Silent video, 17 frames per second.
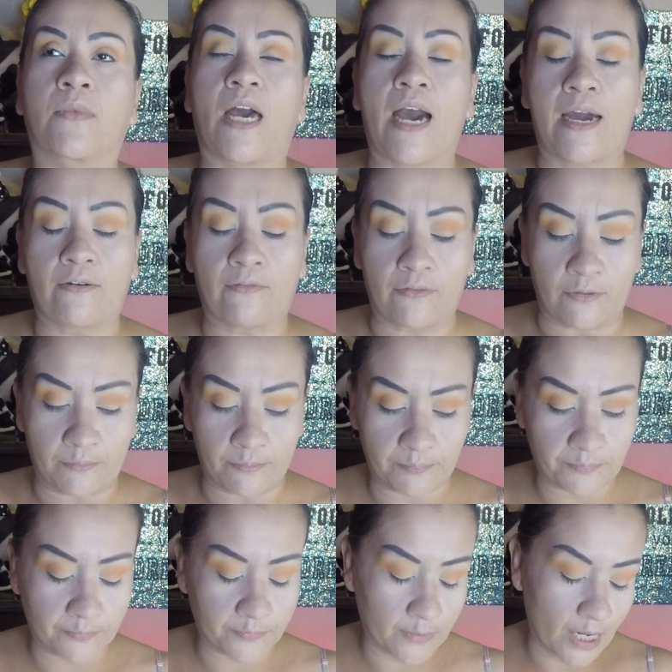I don't know.
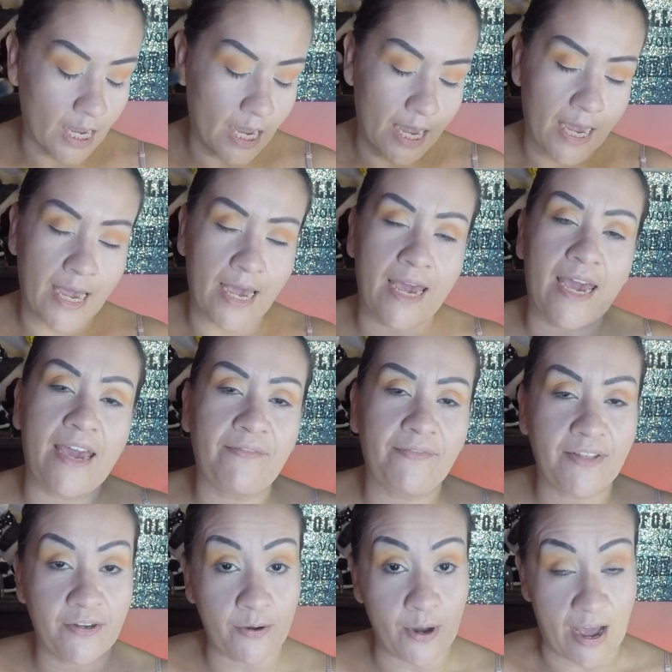If
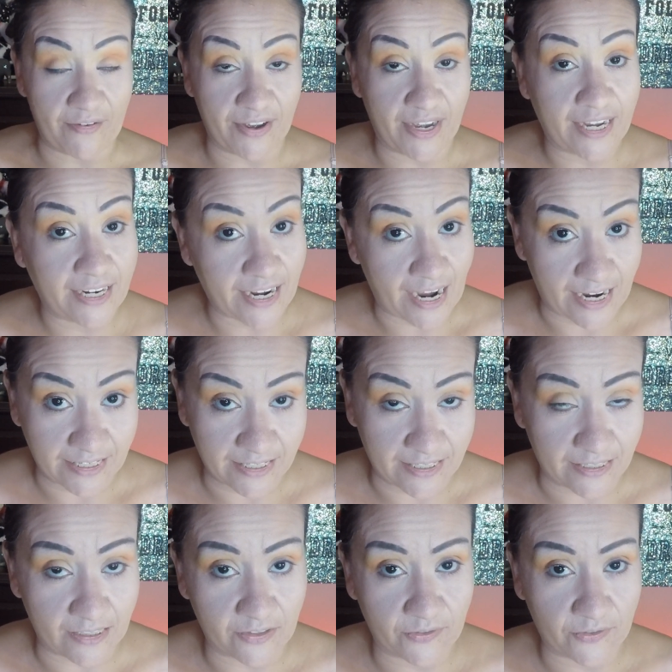if you have any
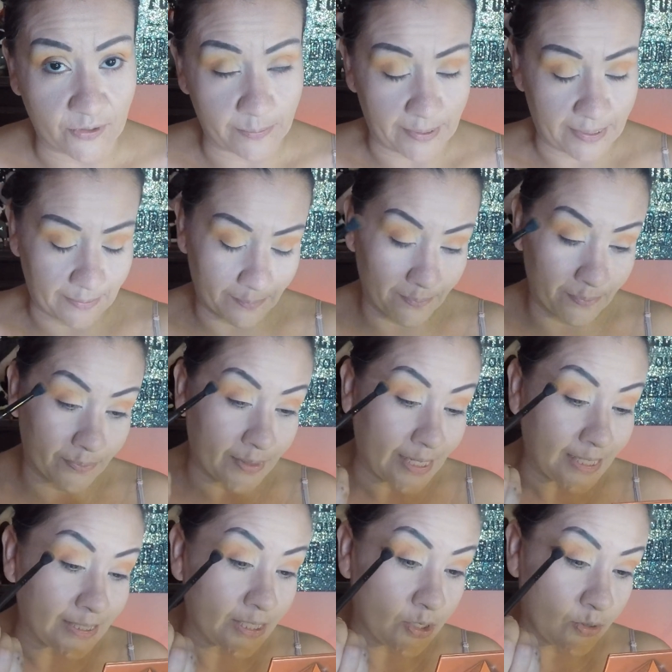ideas for me, things that